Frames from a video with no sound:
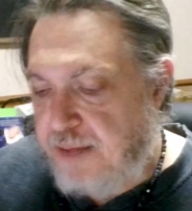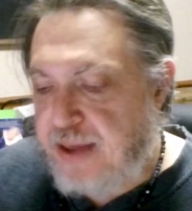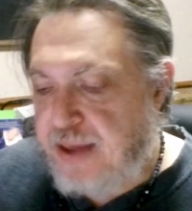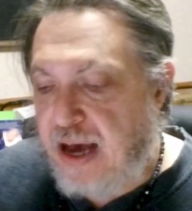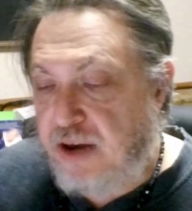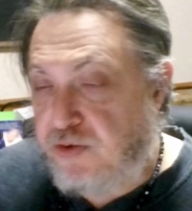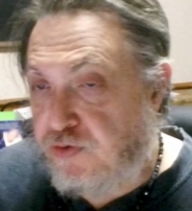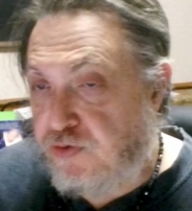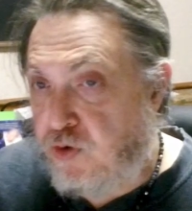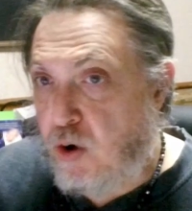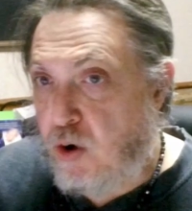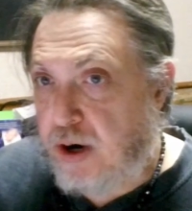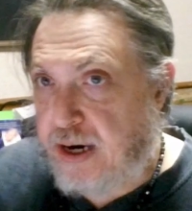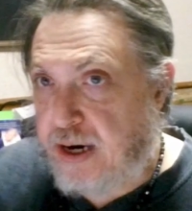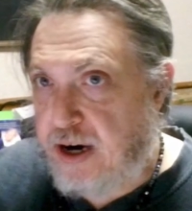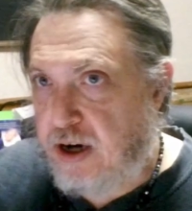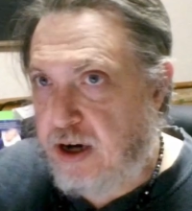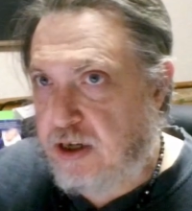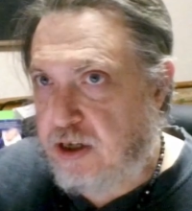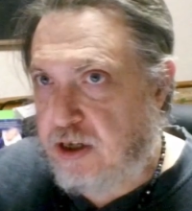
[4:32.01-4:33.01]
has 4
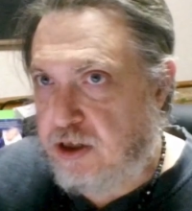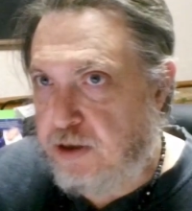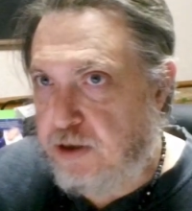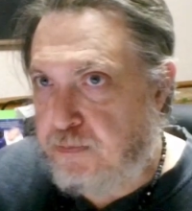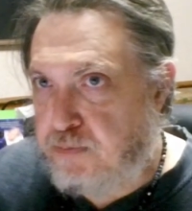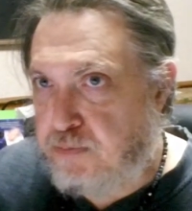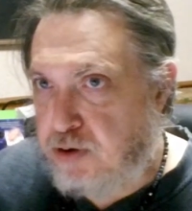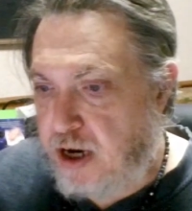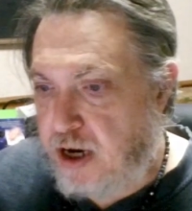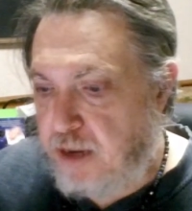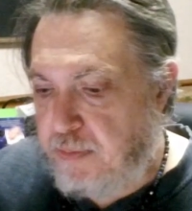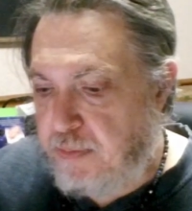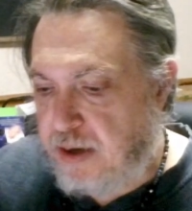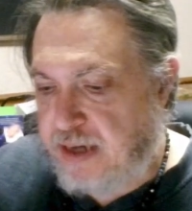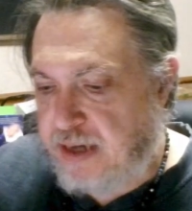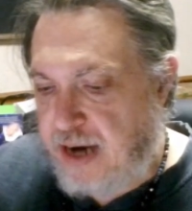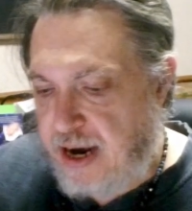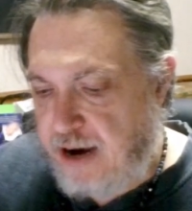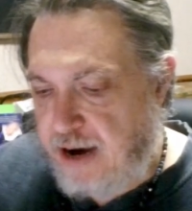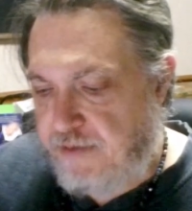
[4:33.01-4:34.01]
characters, and you pretty
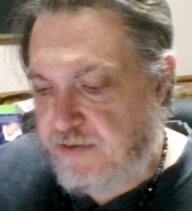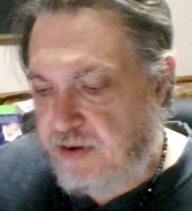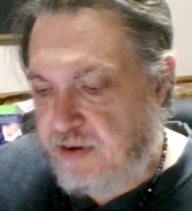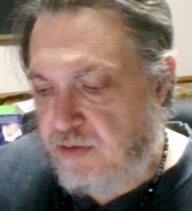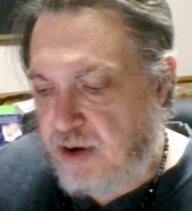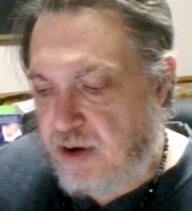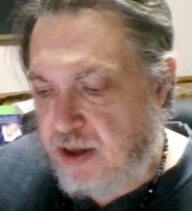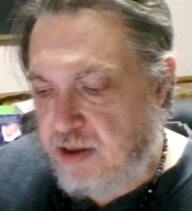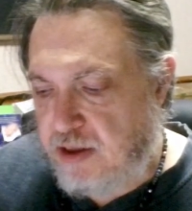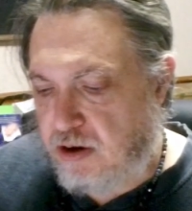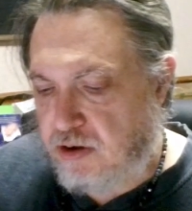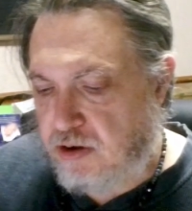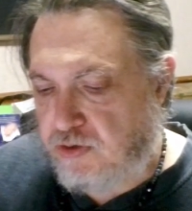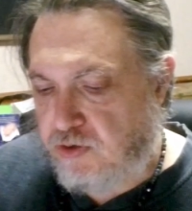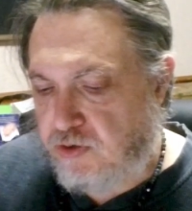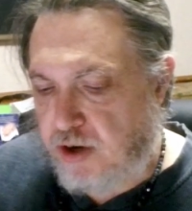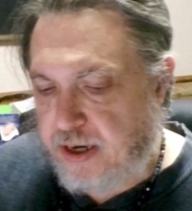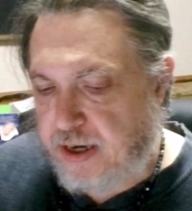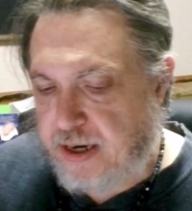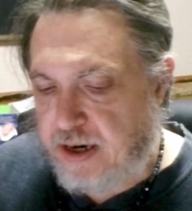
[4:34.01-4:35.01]
much have to run those
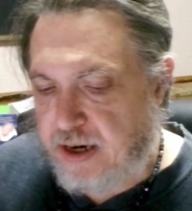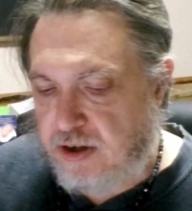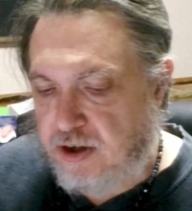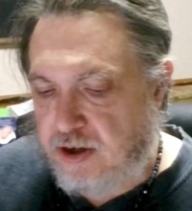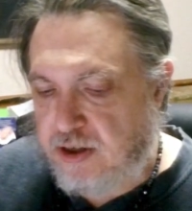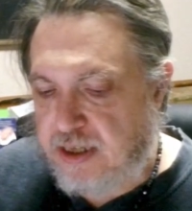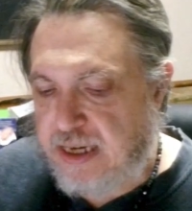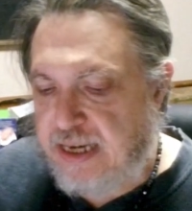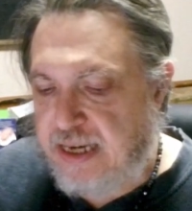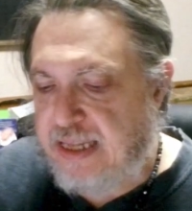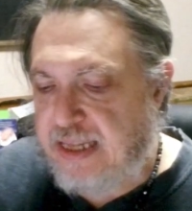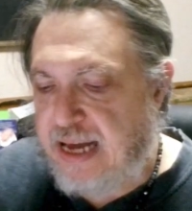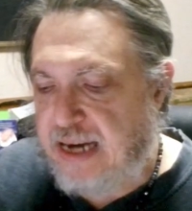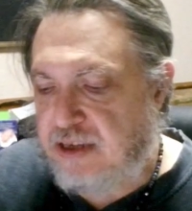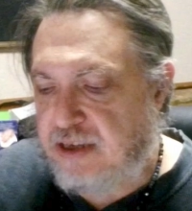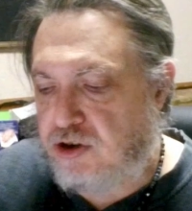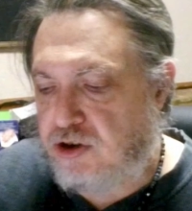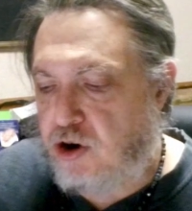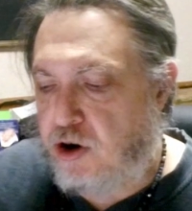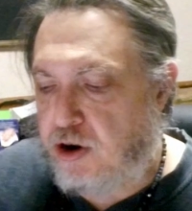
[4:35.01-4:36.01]
4 characters in that
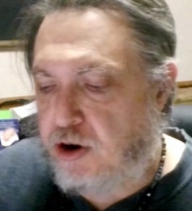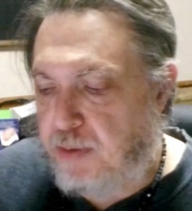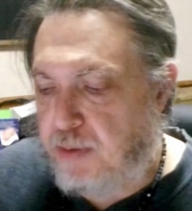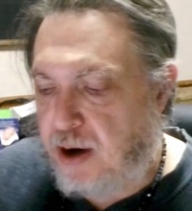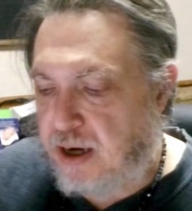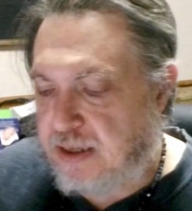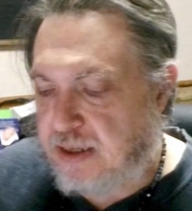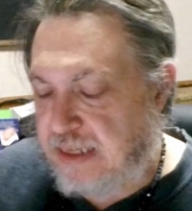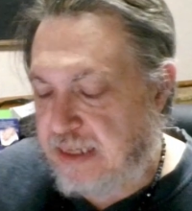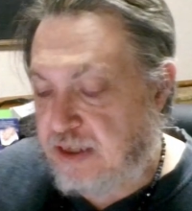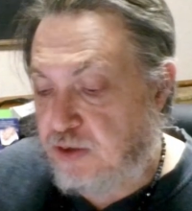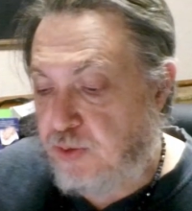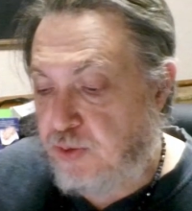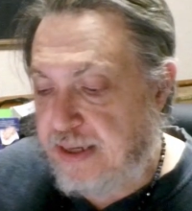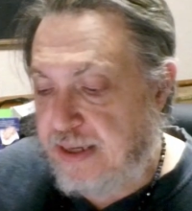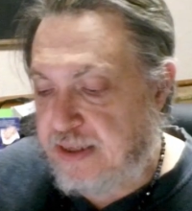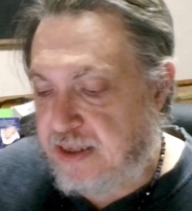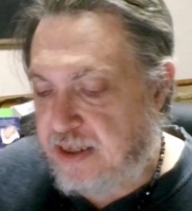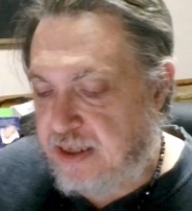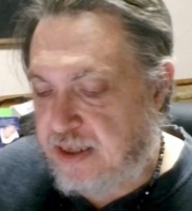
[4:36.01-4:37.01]
starter box. That's the way
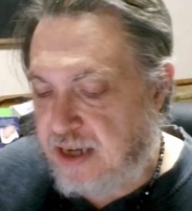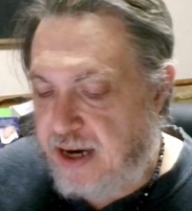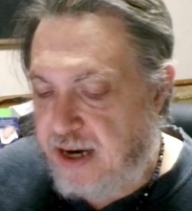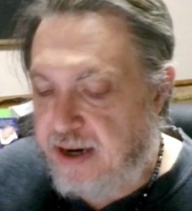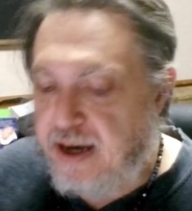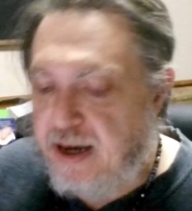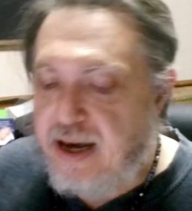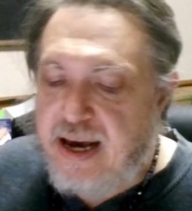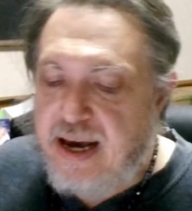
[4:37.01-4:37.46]
it's designed.